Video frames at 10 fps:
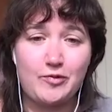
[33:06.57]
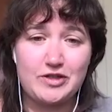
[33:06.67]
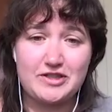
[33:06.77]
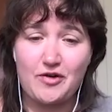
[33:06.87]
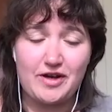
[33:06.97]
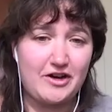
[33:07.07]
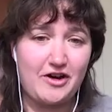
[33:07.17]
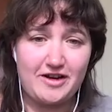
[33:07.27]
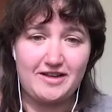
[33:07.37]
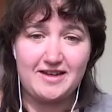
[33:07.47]
what's going
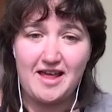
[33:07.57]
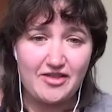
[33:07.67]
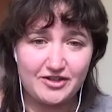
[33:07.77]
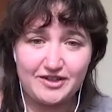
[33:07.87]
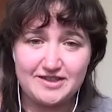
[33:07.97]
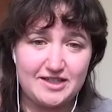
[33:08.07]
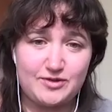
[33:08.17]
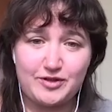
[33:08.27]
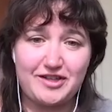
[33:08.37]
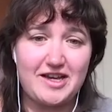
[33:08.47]
on in the netherlands is
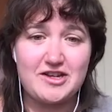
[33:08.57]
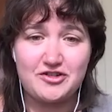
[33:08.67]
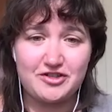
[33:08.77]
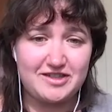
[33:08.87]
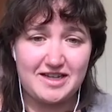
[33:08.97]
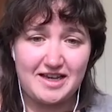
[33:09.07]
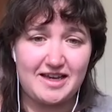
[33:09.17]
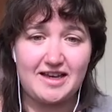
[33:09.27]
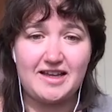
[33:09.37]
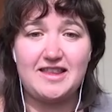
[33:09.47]
really
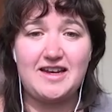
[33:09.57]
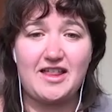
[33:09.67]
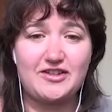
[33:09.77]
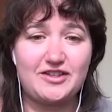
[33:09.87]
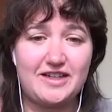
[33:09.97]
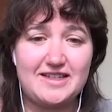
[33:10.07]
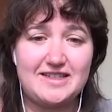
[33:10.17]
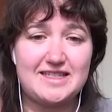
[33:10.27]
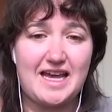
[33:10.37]
interesting the netherlands